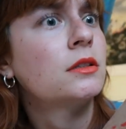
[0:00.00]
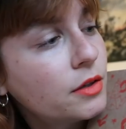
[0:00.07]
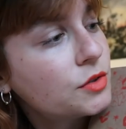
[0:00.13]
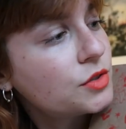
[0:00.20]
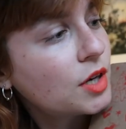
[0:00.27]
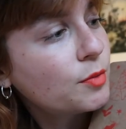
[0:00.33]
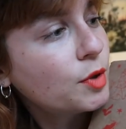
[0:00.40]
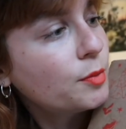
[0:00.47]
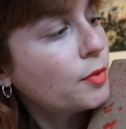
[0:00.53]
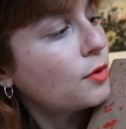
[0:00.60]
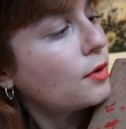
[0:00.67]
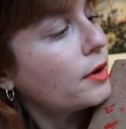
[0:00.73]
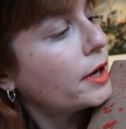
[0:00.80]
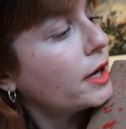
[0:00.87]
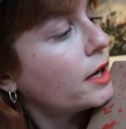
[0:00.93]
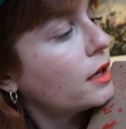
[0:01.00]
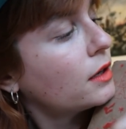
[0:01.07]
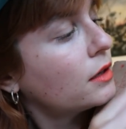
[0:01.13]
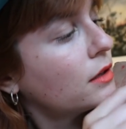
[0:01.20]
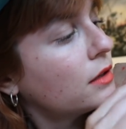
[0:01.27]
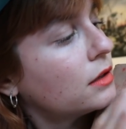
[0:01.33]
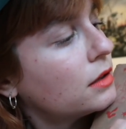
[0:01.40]
Little drummer
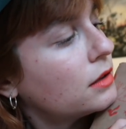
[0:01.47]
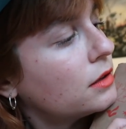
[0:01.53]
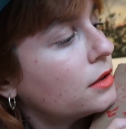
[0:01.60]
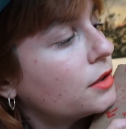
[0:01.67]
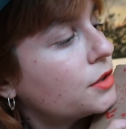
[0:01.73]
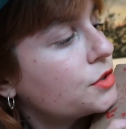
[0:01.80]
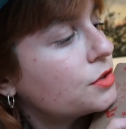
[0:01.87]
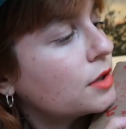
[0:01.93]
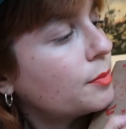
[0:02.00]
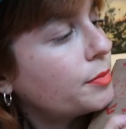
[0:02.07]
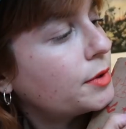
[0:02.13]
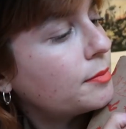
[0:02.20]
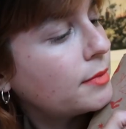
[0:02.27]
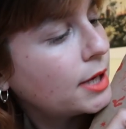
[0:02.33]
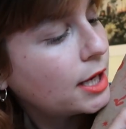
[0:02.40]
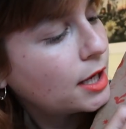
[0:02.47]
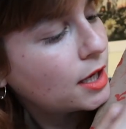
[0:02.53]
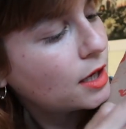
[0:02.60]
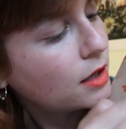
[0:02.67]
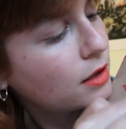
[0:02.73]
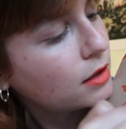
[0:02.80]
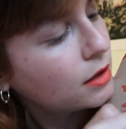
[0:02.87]
boy, little trumpet
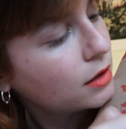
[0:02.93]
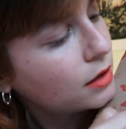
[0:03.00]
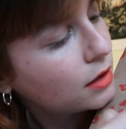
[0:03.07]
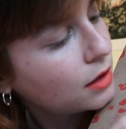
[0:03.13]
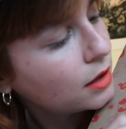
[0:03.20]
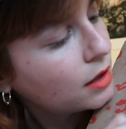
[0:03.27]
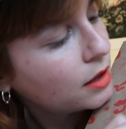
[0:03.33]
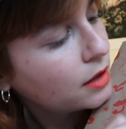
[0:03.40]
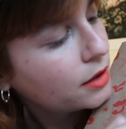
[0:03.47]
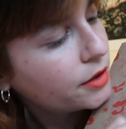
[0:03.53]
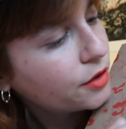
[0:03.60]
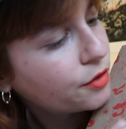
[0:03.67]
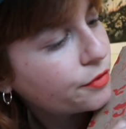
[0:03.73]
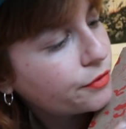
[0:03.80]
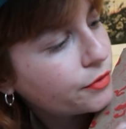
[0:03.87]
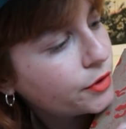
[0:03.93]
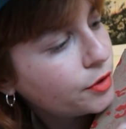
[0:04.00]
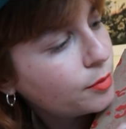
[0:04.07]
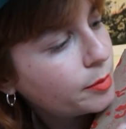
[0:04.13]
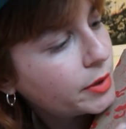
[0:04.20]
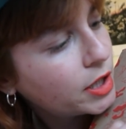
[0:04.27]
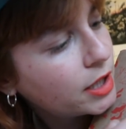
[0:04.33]
man, little
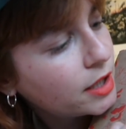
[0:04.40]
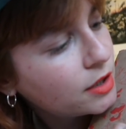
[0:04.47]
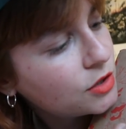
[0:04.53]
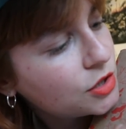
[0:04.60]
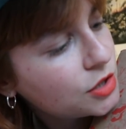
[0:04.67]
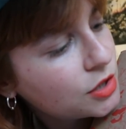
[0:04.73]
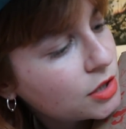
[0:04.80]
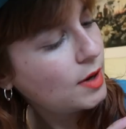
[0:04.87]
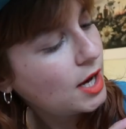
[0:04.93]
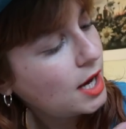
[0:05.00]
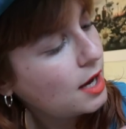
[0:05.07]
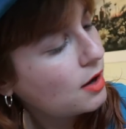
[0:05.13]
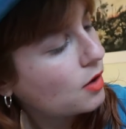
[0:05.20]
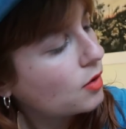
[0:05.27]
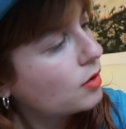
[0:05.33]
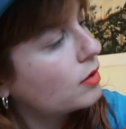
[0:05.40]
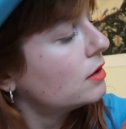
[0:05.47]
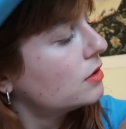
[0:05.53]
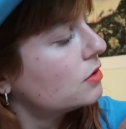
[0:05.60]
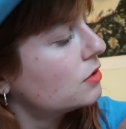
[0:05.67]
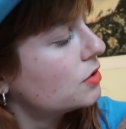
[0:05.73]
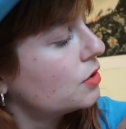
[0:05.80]
flute bitch. Wow,
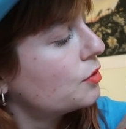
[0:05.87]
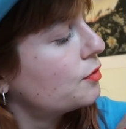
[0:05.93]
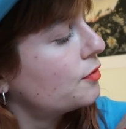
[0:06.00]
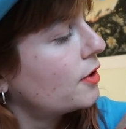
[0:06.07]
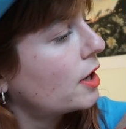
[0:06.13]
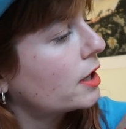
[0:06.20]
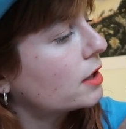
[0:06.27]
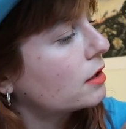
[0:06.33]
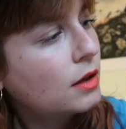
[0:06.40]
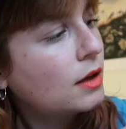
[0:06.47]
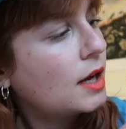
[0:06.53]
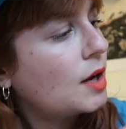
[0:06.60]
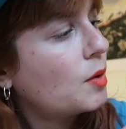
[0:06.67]
these are so fun.